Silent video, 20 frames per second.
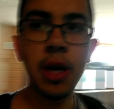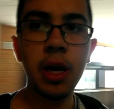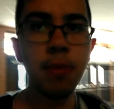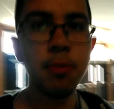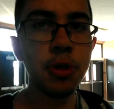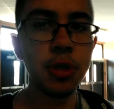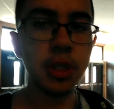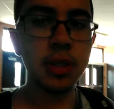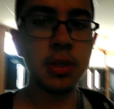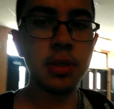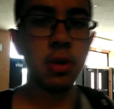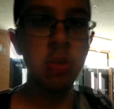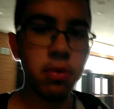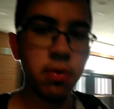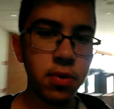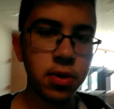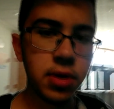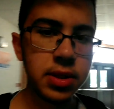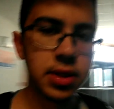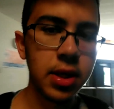game you just saw, it
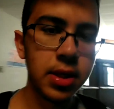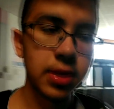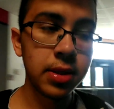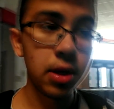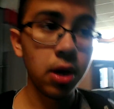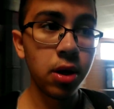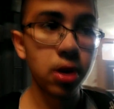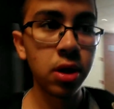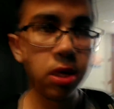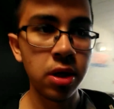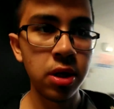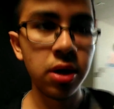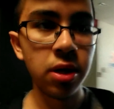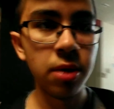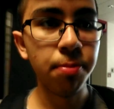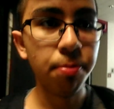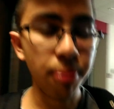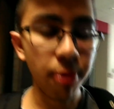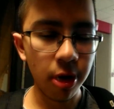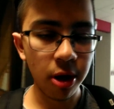was a soccer
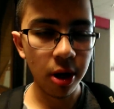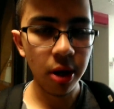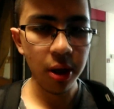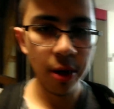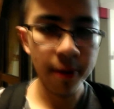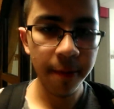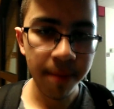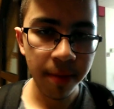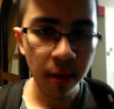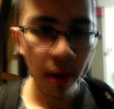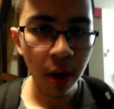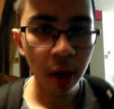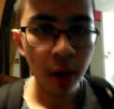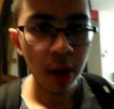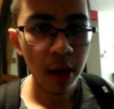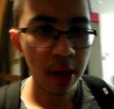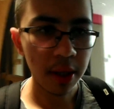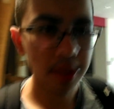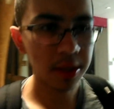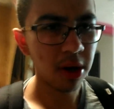ball.
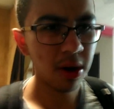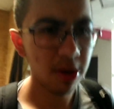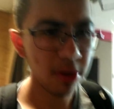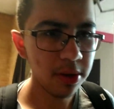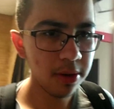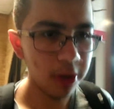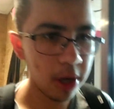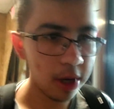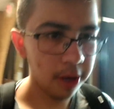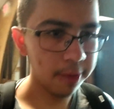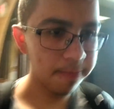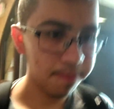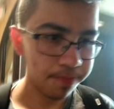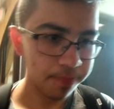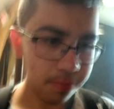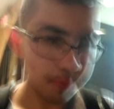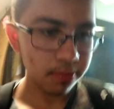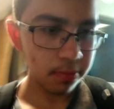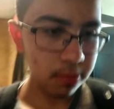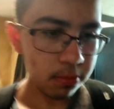It's called,
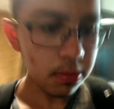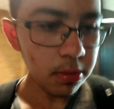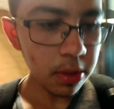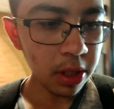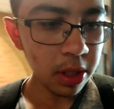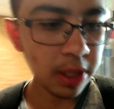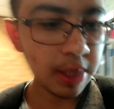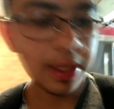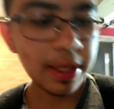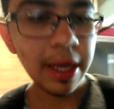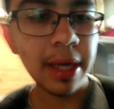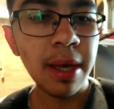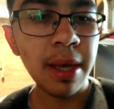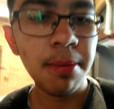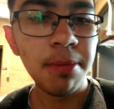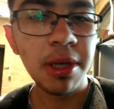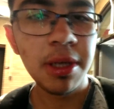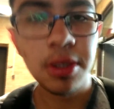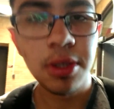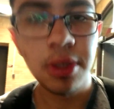it's like a
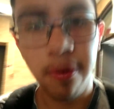mix